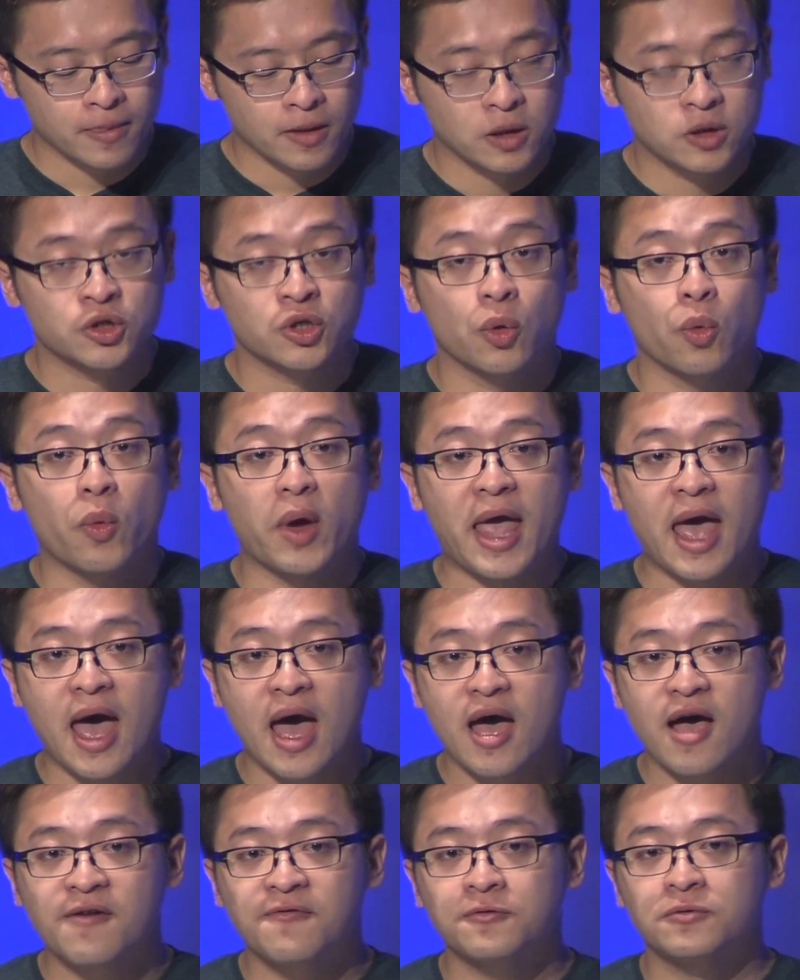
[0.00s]
so we
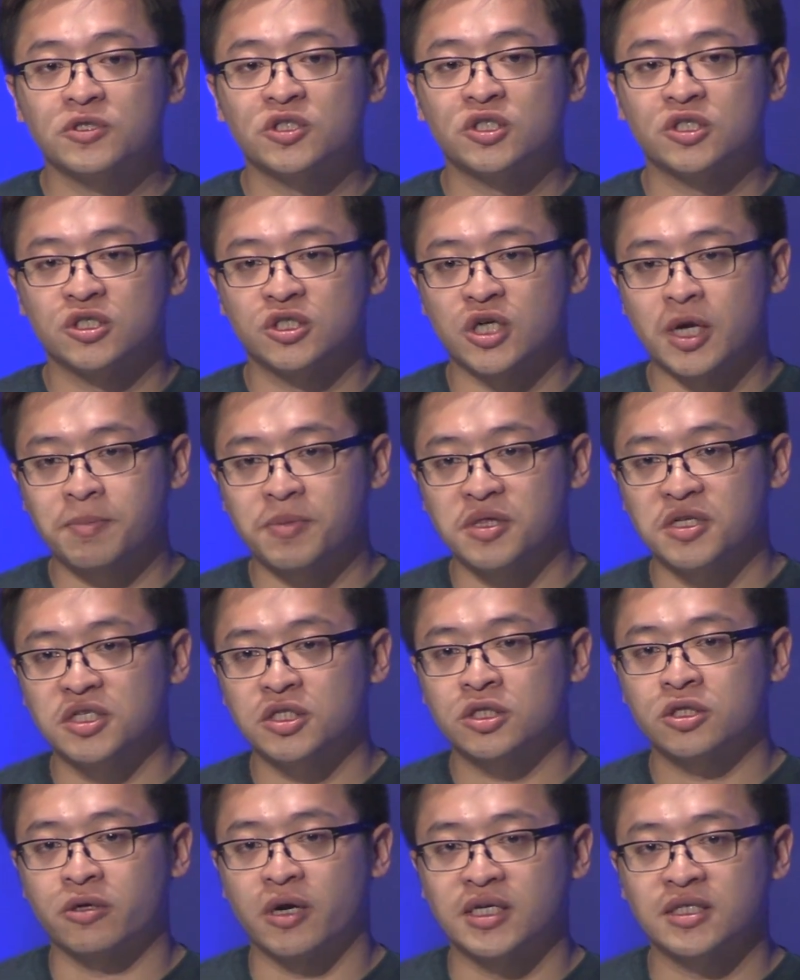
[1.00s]
have Japanese
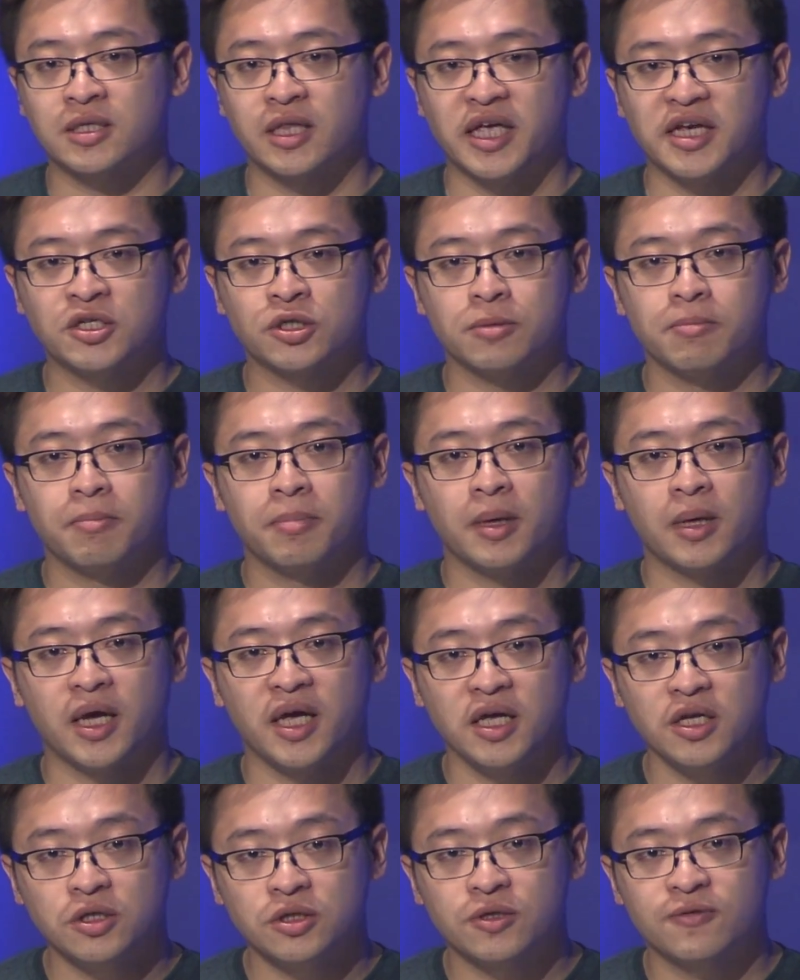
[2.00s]
translation
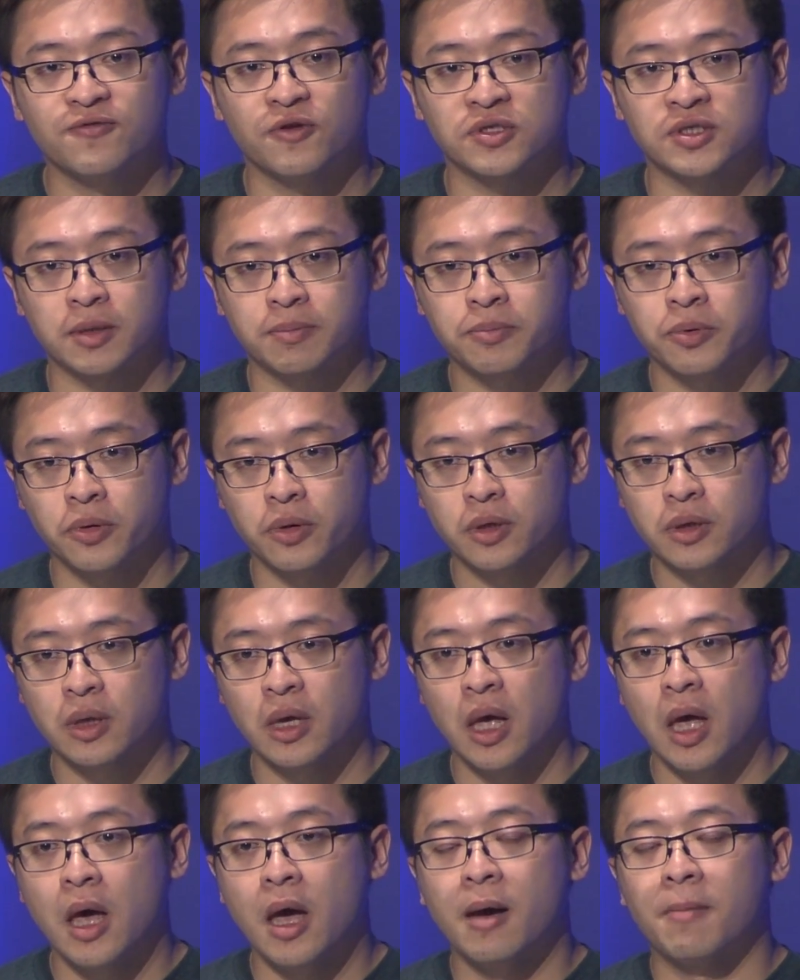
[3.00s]
page for support,
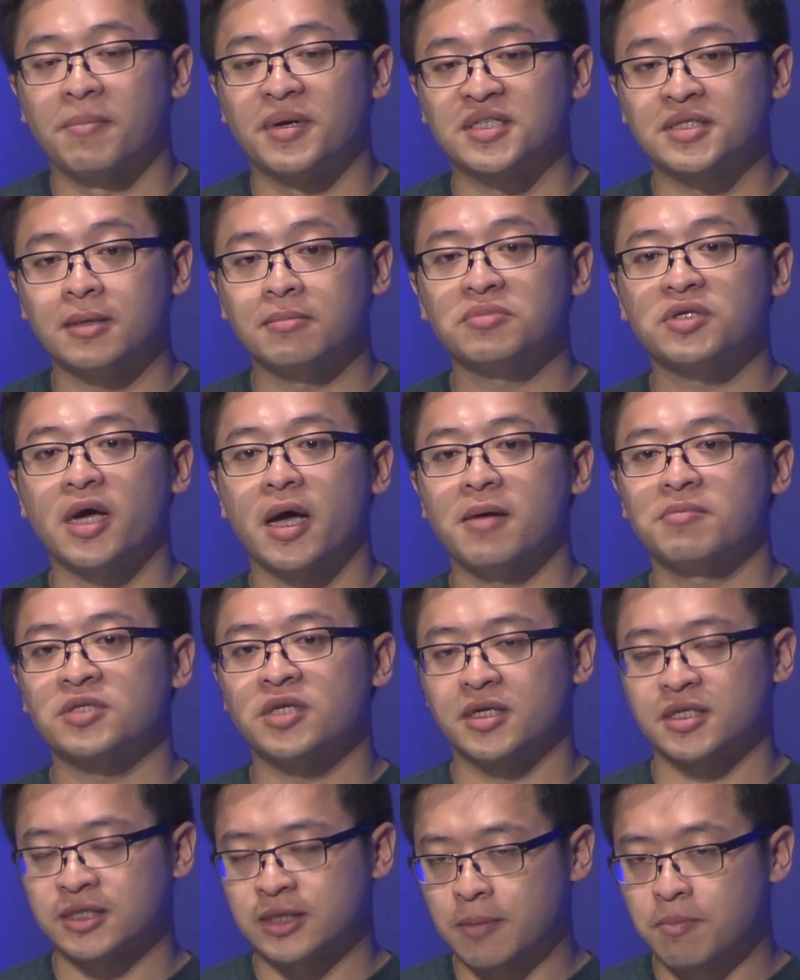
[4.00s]
but sometimes
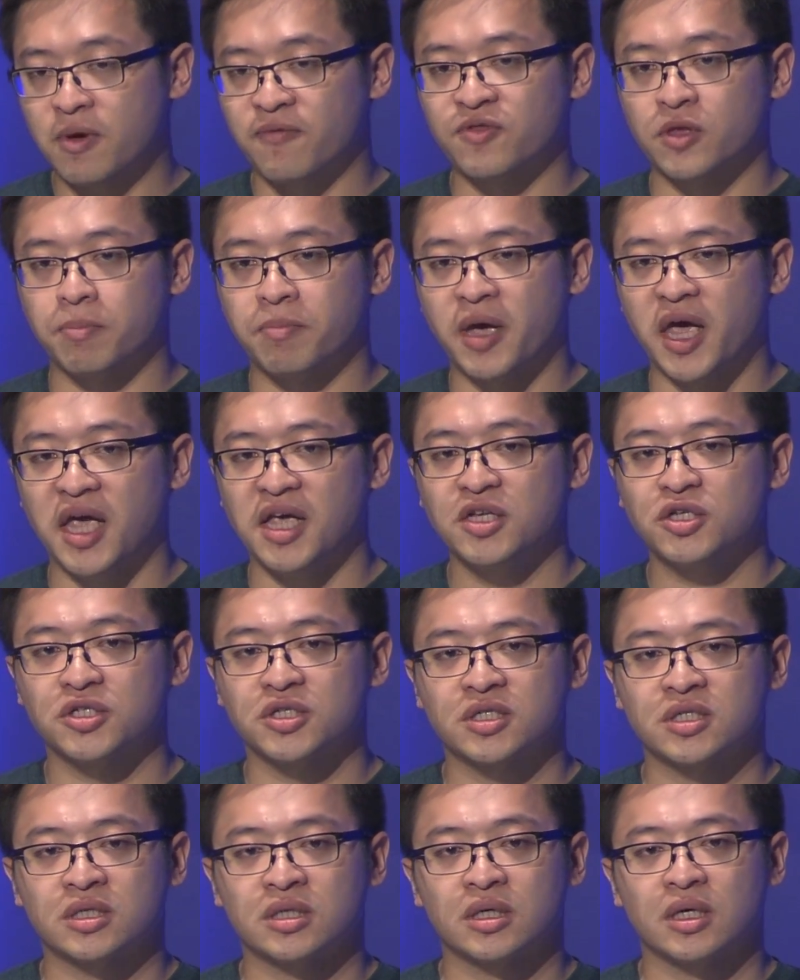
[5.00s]
some of the
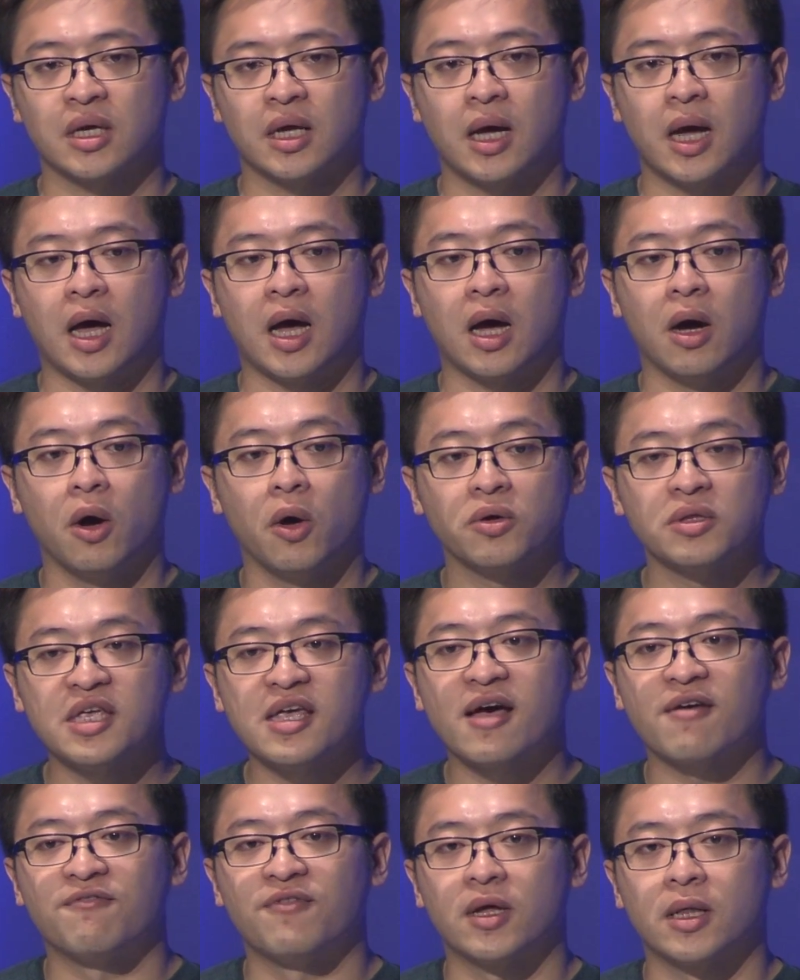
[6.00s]
pages are only
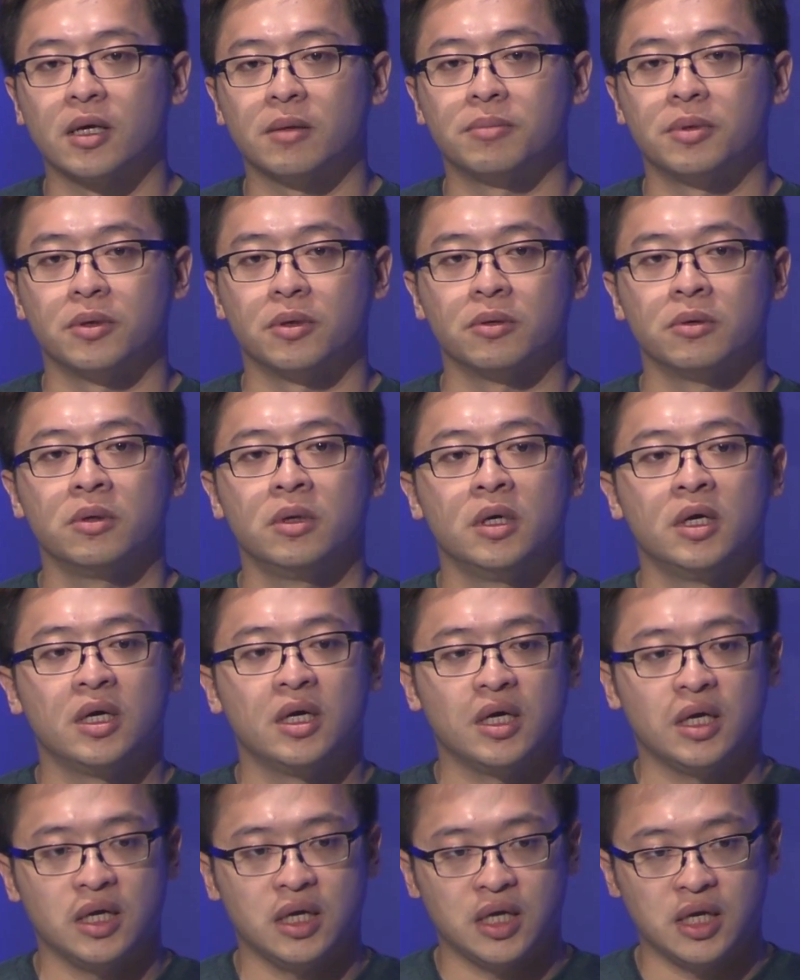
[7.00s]
available
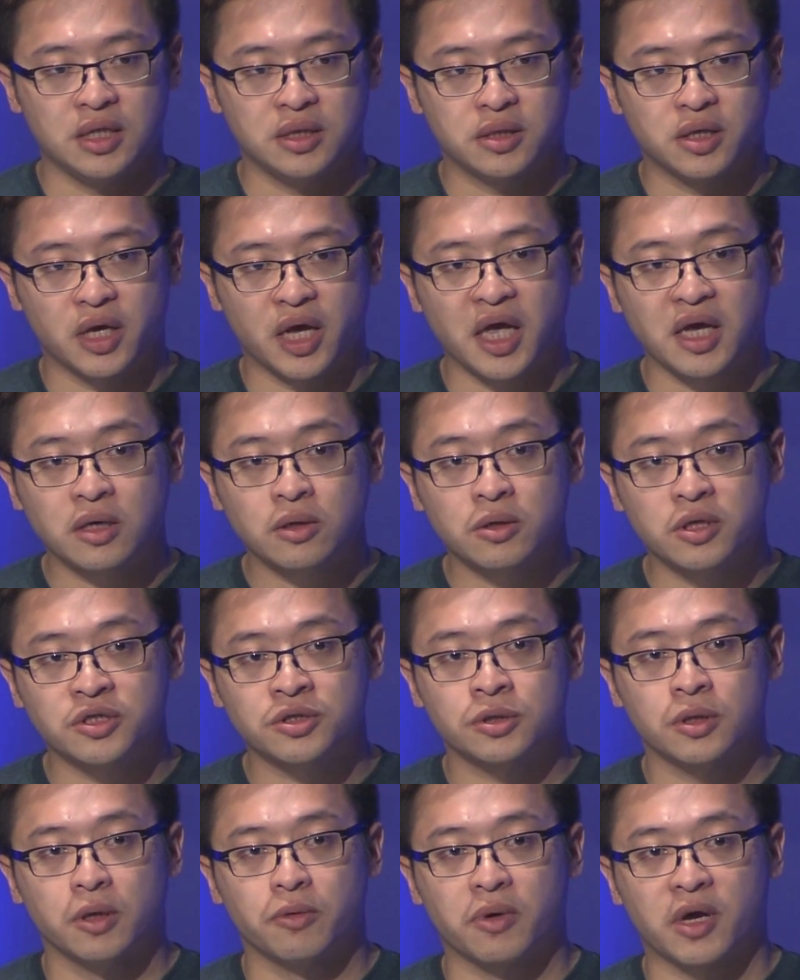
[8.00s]
in the
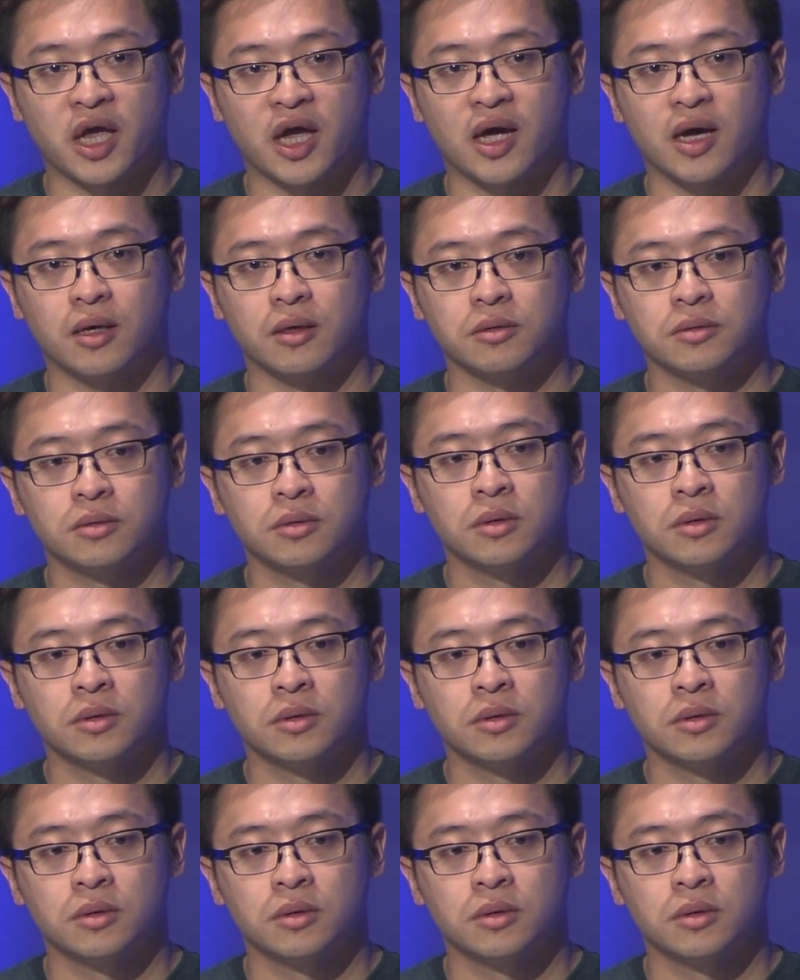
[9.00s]
English locale.